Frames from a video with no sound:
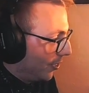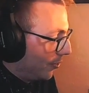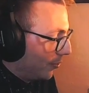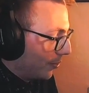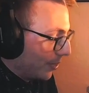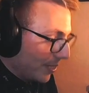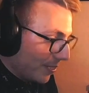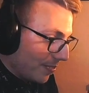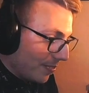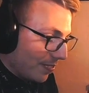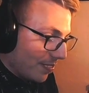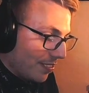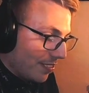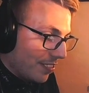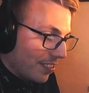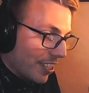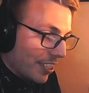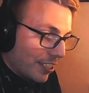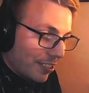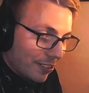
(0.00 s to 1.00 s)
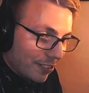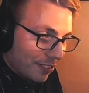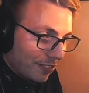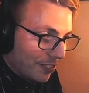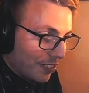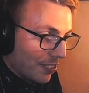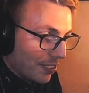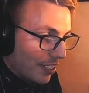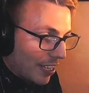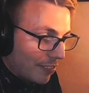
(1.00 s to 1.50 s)
Well, thank you
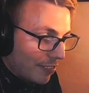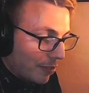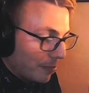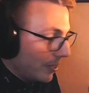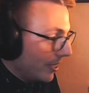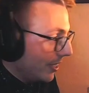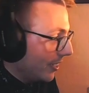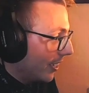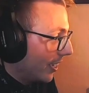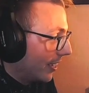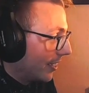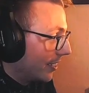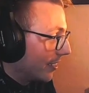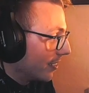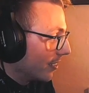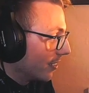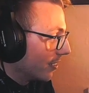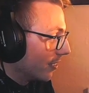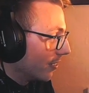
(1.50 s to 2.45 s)
for having me, and